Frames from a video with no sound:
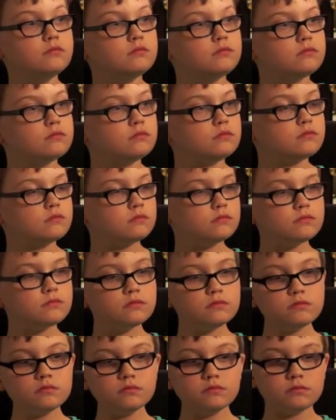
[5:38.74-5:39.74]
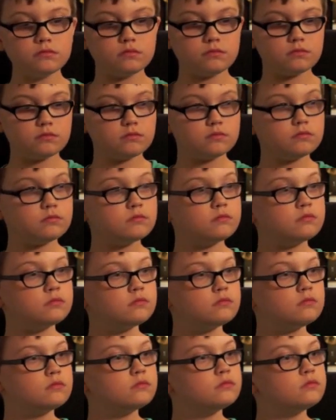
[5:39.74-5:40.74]

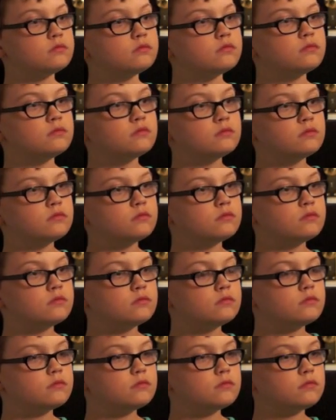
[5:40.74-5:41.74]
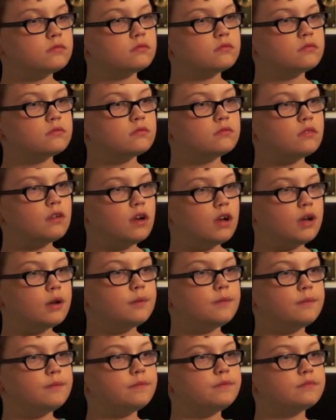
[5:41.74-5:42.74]

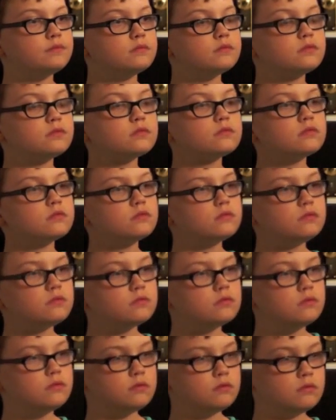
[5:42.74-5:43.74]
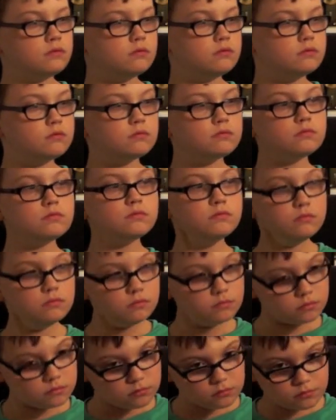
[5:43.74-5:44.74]

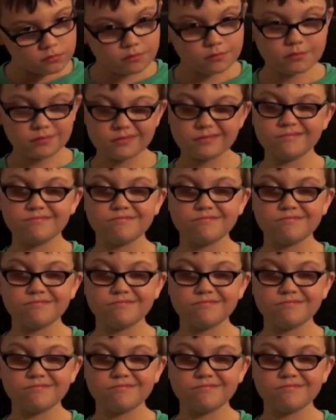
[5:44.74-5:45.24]
(not speaking)